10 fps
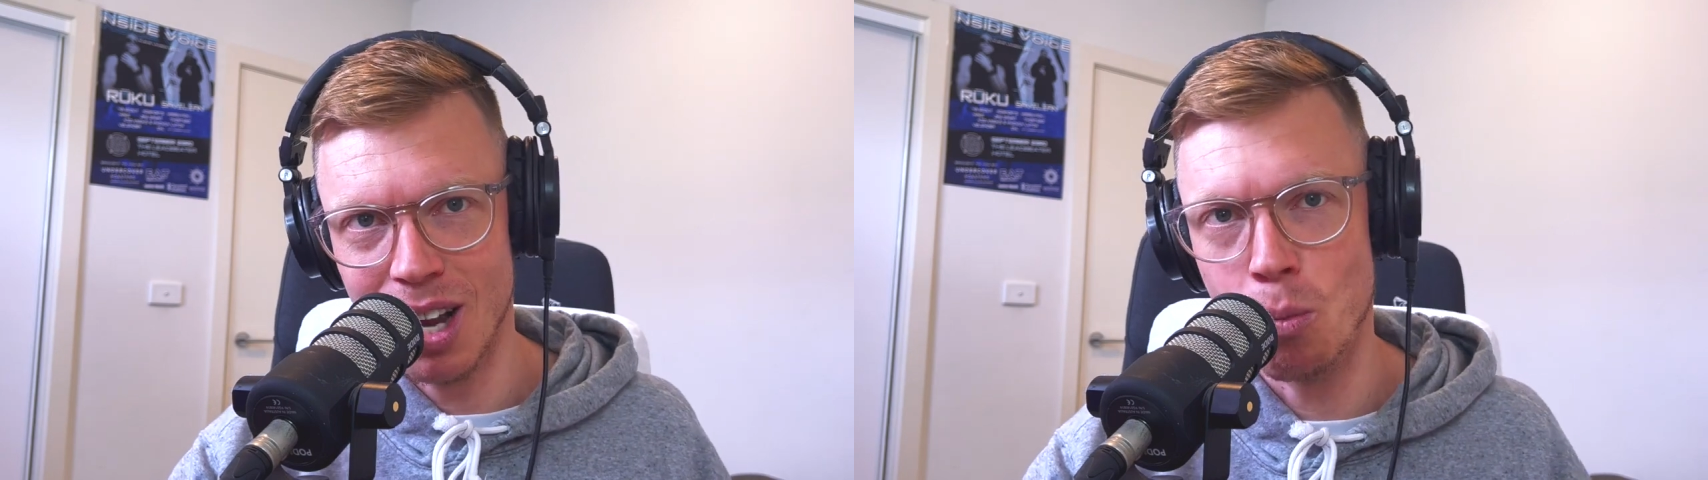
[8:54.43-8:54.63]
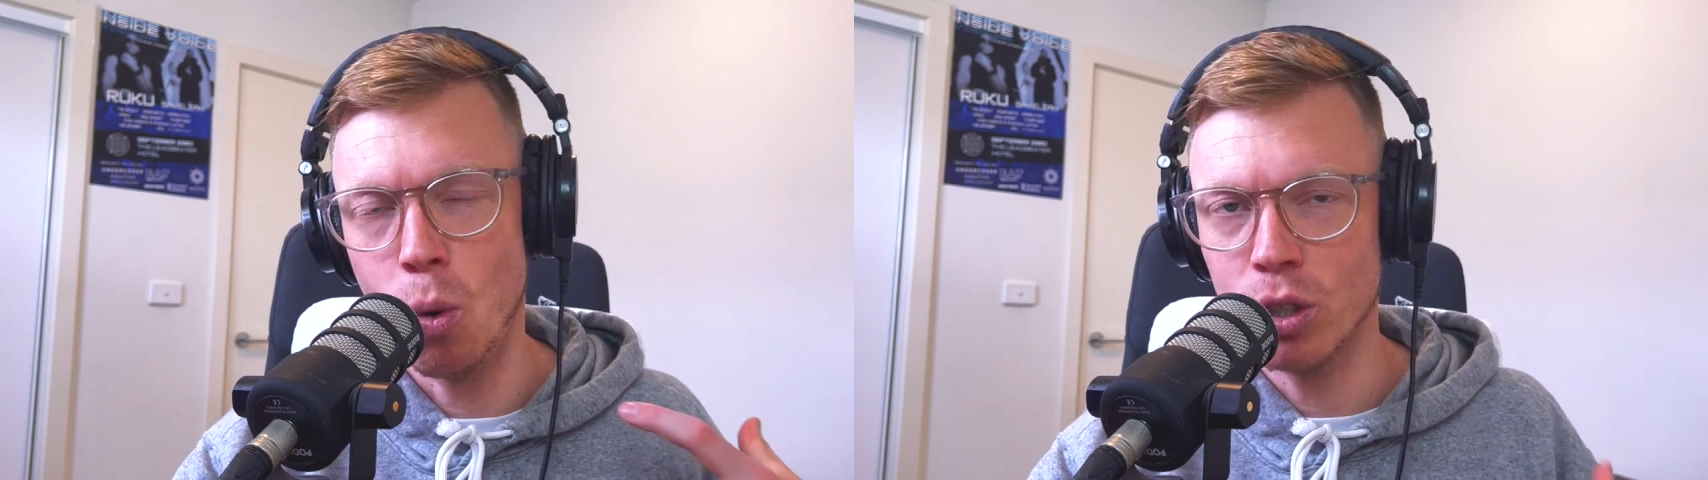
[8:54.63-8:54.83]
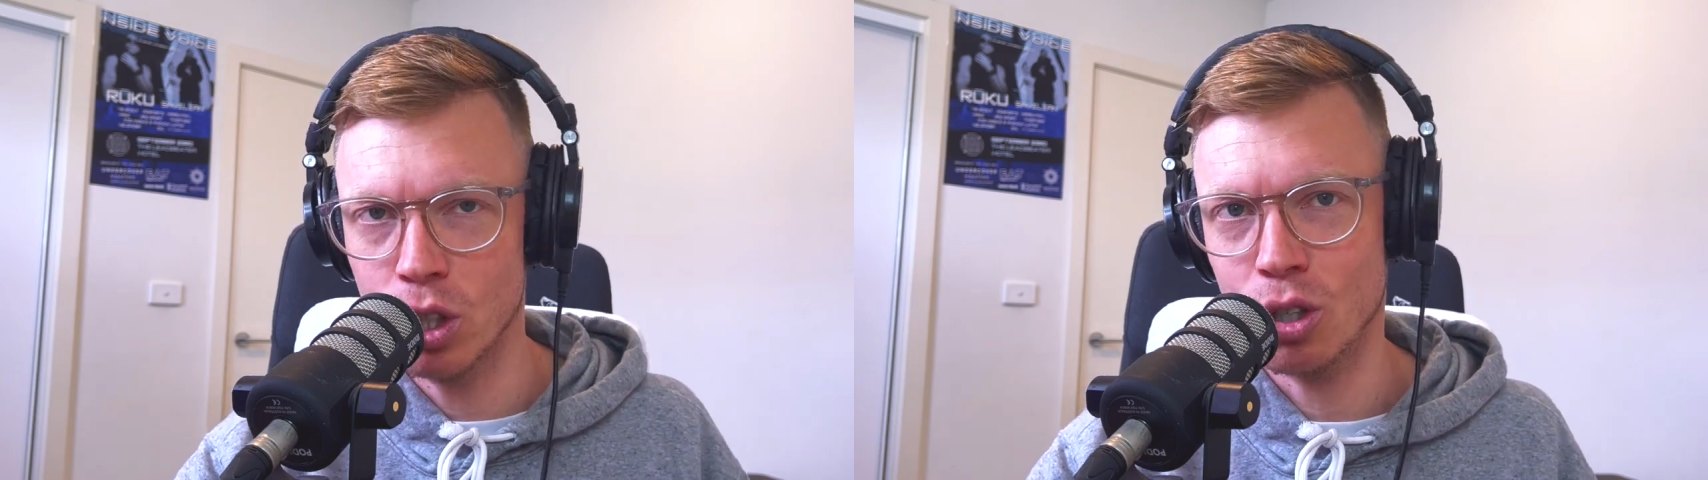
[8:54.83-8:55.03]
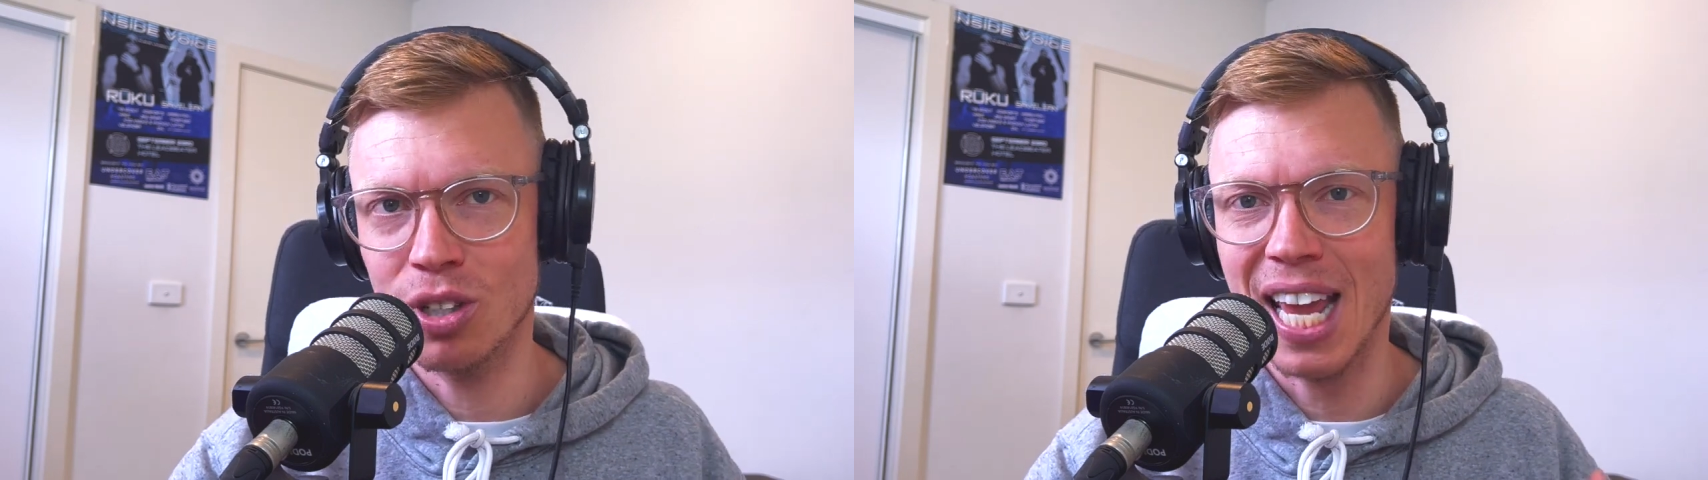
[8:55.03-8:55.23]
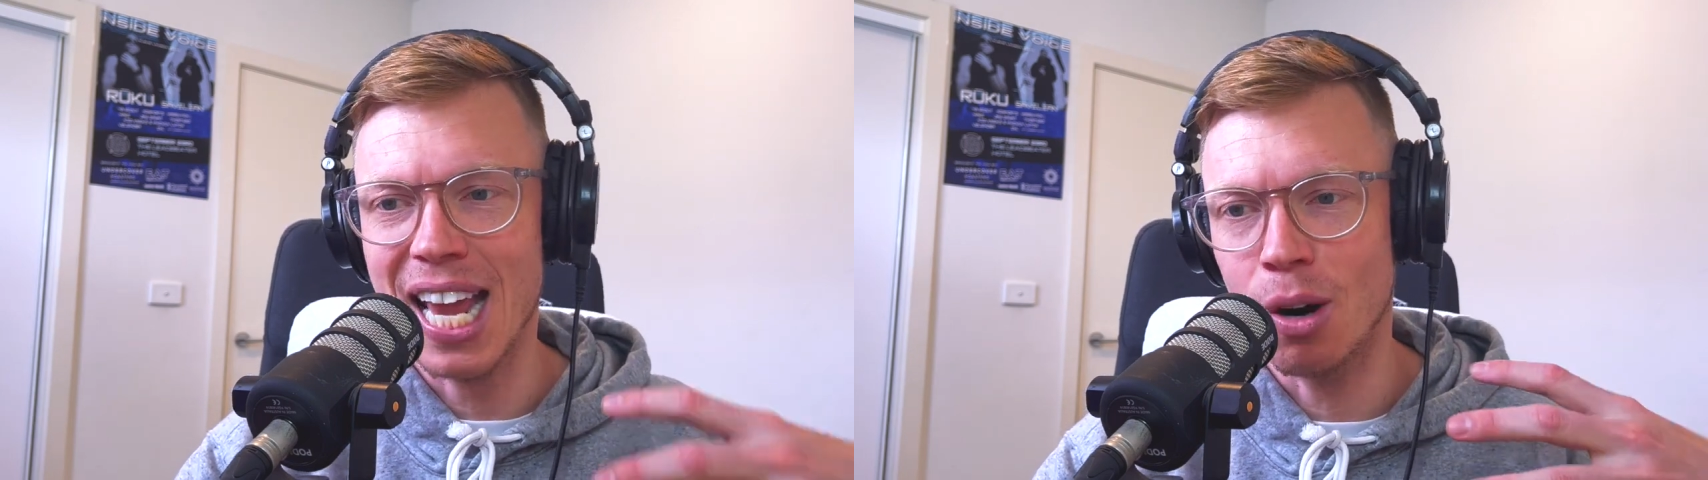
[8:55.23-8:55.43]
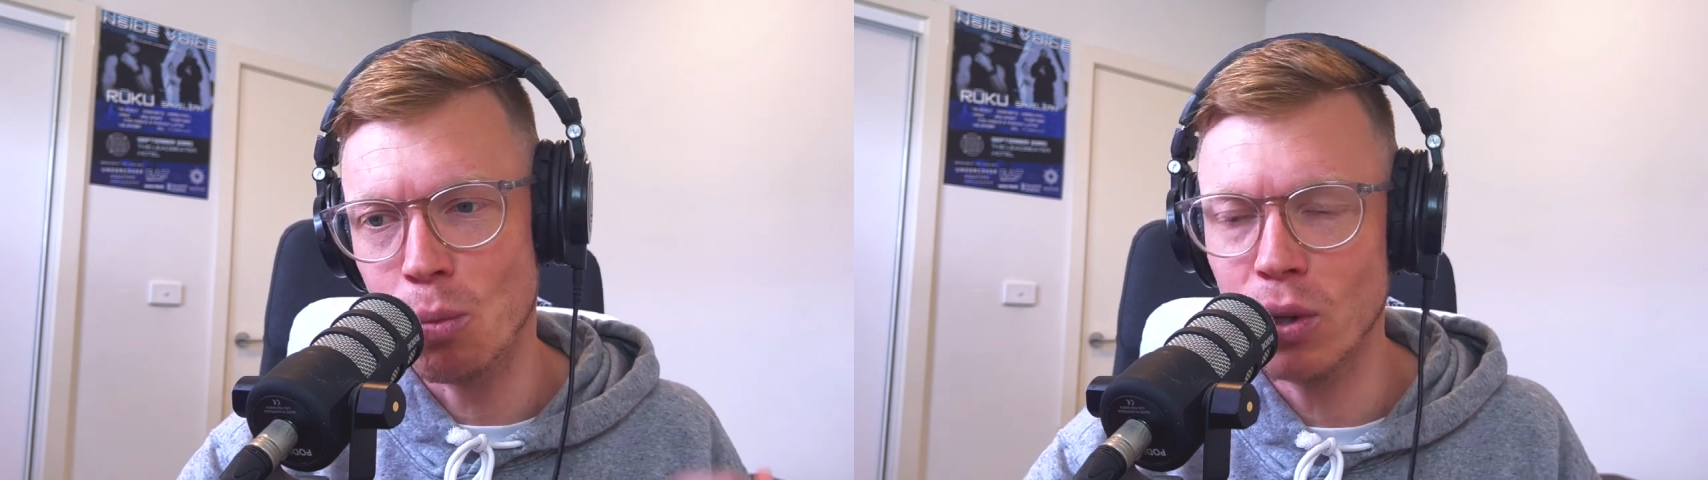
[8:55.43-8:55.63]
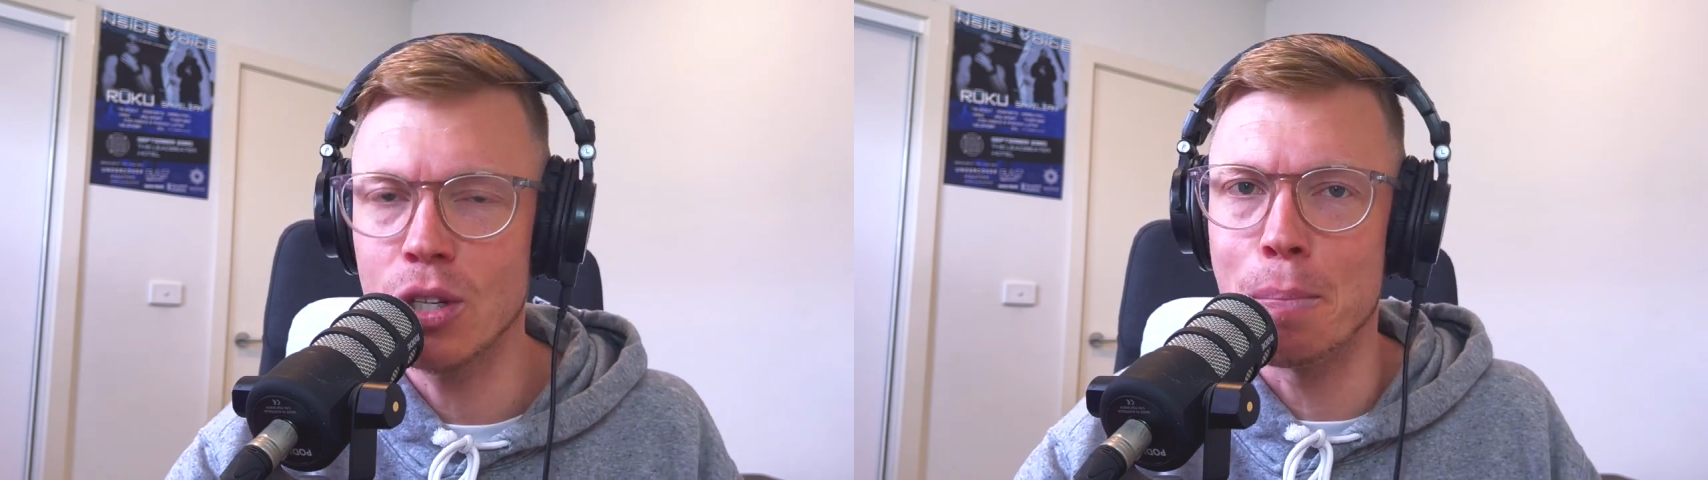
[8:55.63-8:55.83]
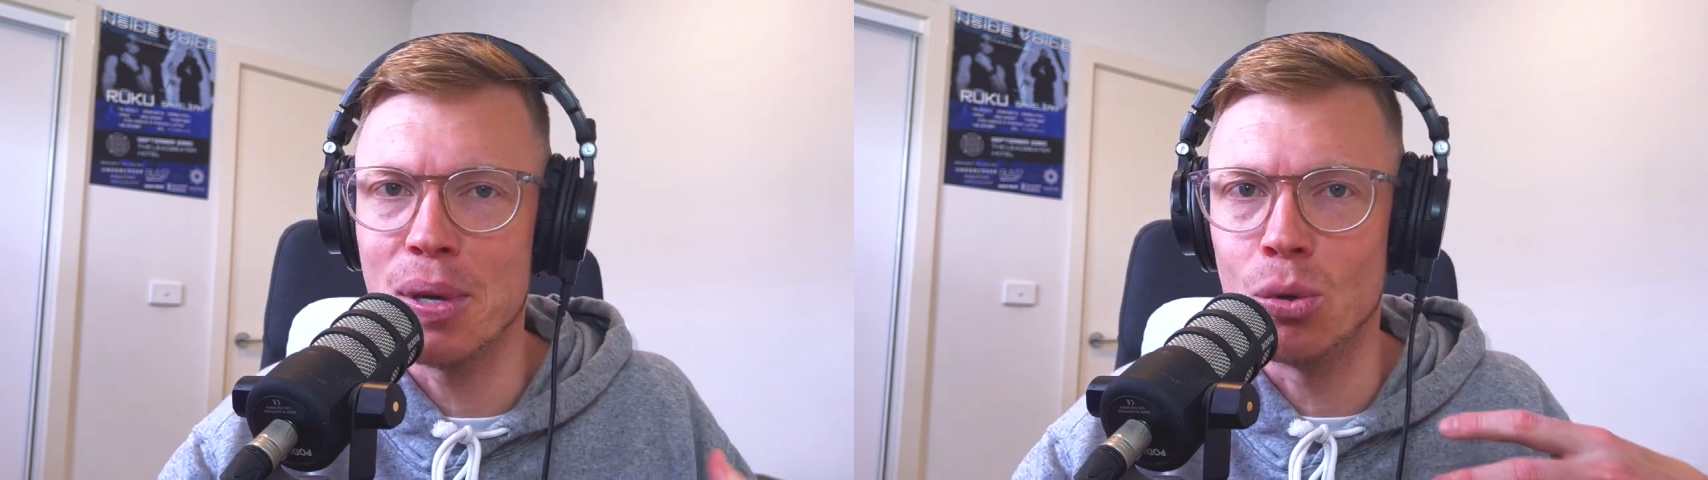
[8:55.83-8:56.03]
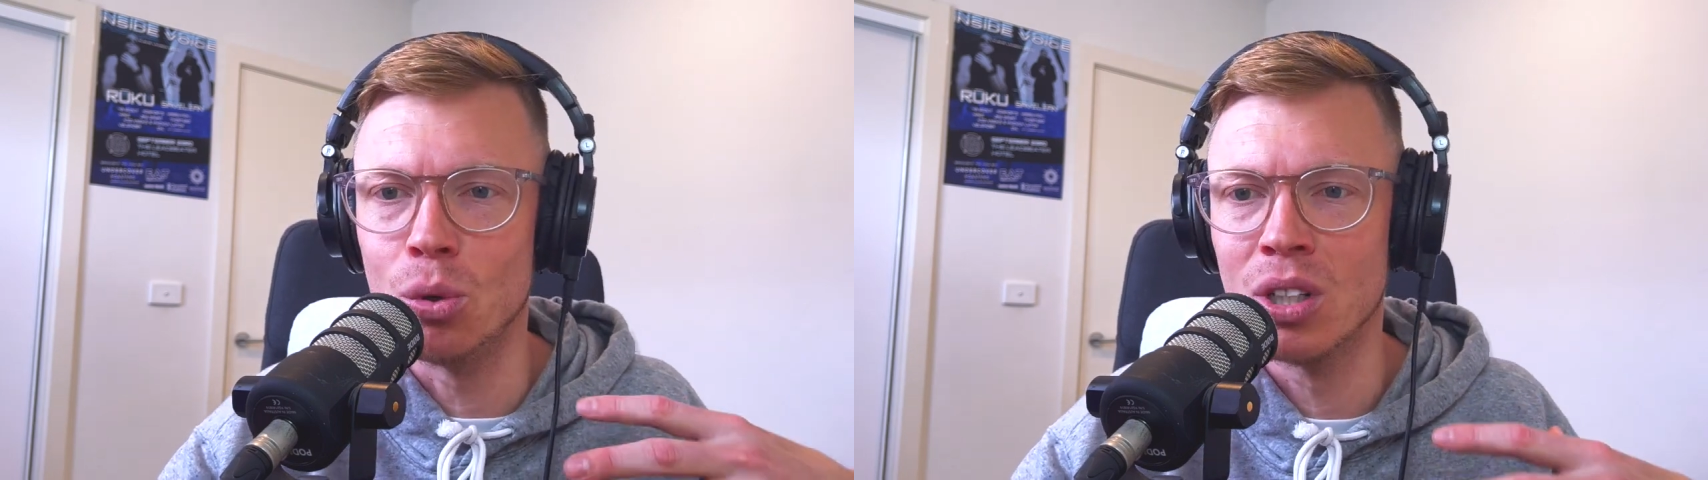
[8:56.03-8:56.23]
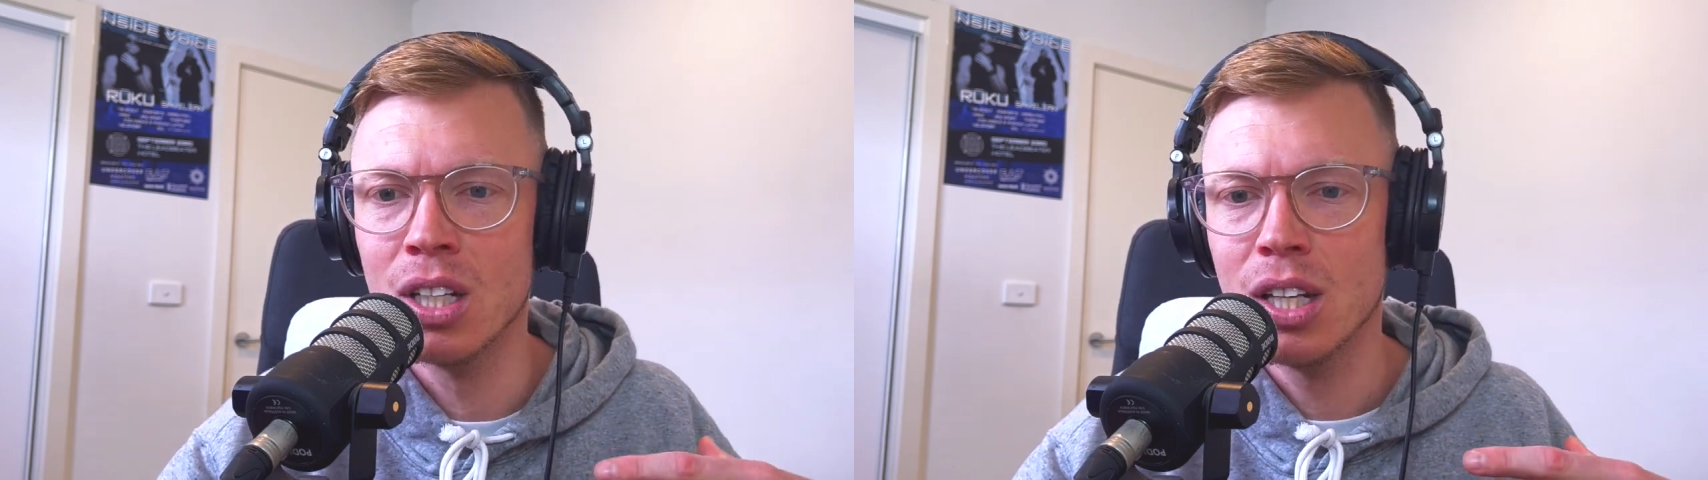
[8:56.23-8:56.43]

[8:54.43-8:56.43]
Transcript: I want to create, I want to build